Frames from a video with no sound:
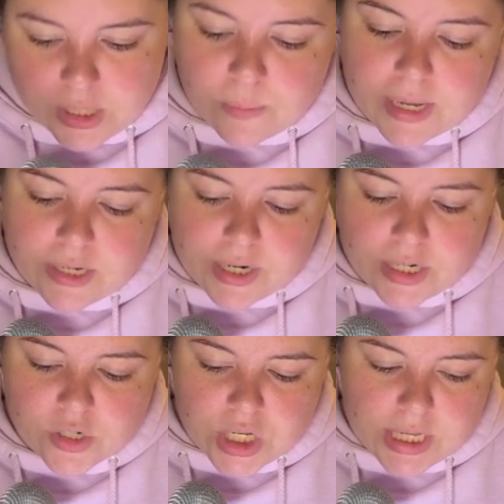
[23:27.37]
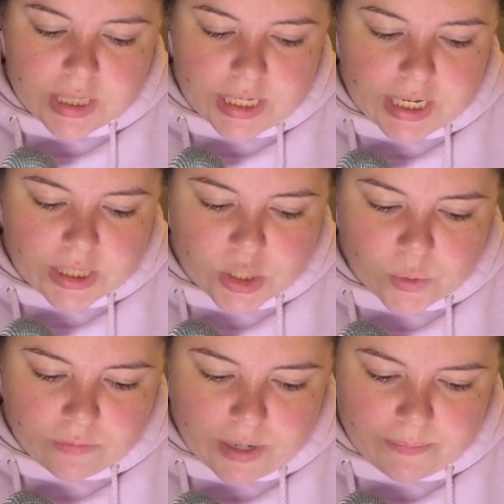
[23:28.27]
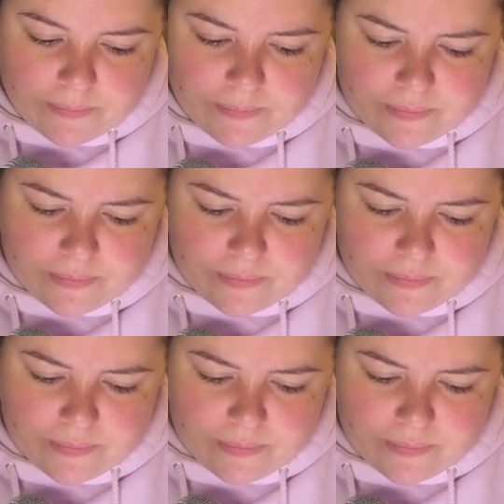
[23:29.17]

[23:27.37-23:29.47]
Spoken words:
You bite your inner cheek, leaning on the doorframe.